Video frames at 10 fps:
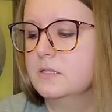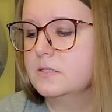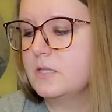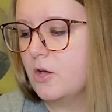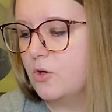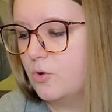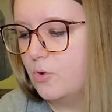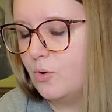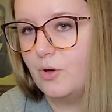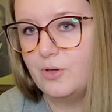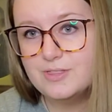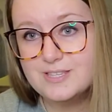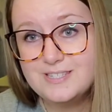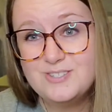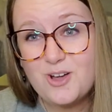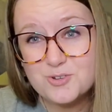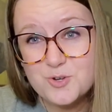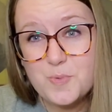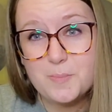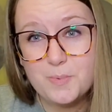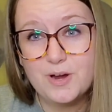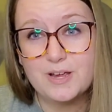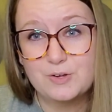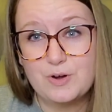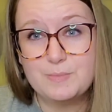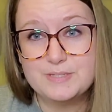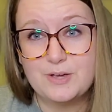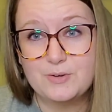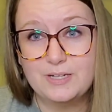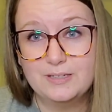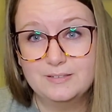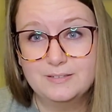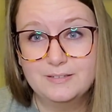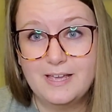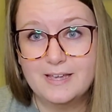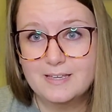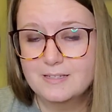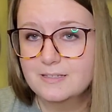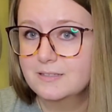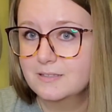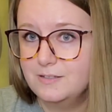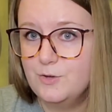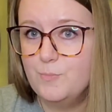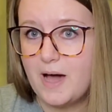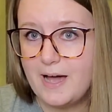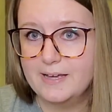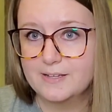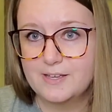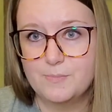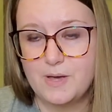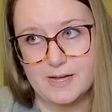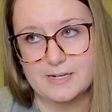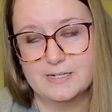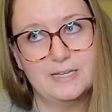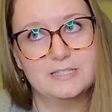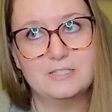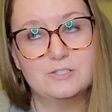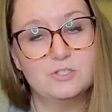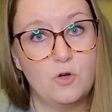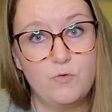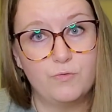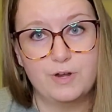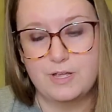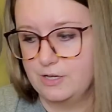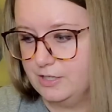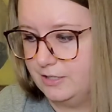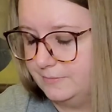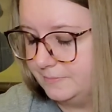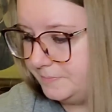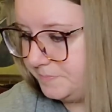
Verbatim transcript: So this is Dr. Pepper and cream soda. Like, you buy it combined. It's so freaking good.